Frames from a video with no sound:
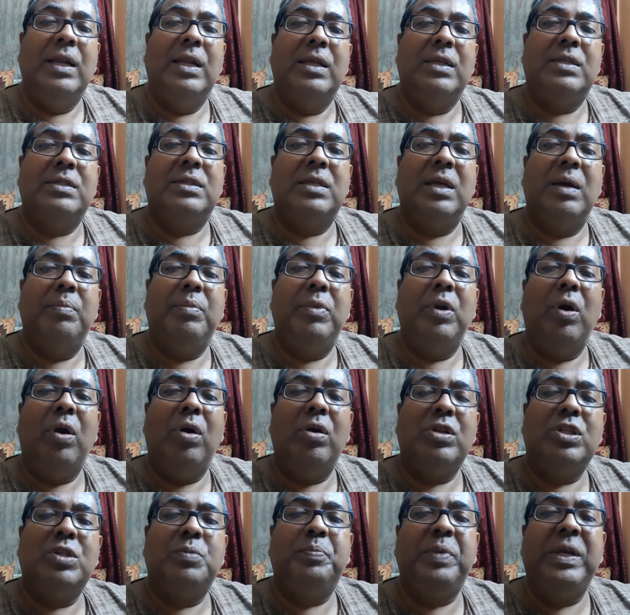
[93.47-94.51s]

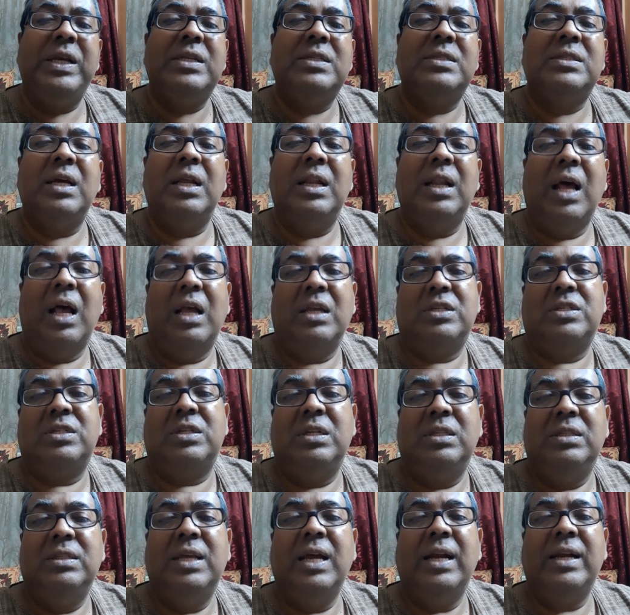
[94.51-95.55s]
sublord speaks the last.
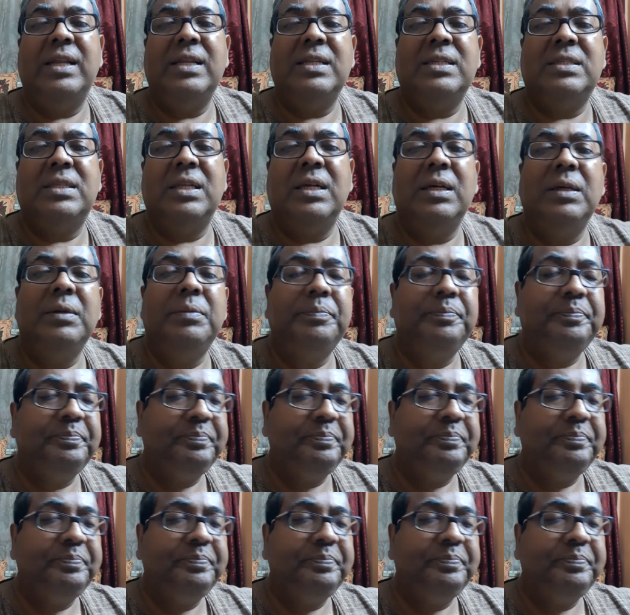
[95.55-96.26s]
That is the